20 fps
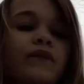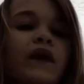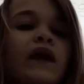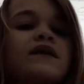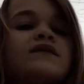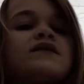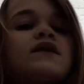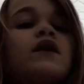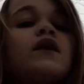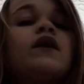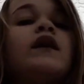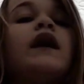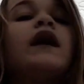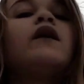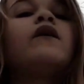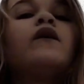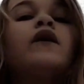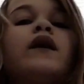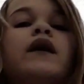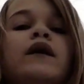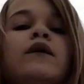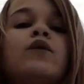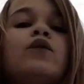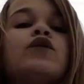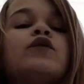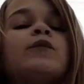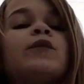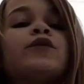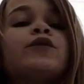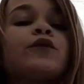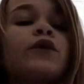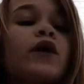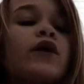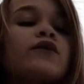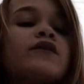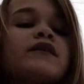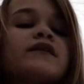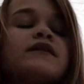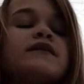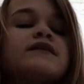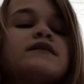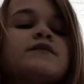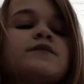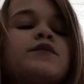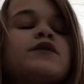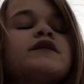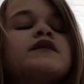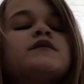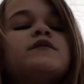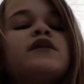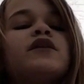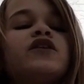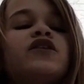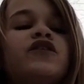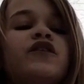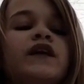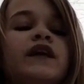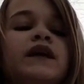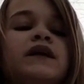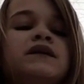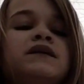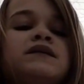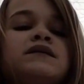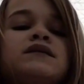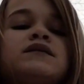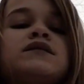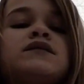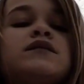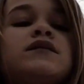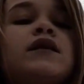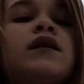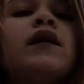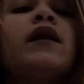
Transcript: So our water bottle cosy is pretty much finished.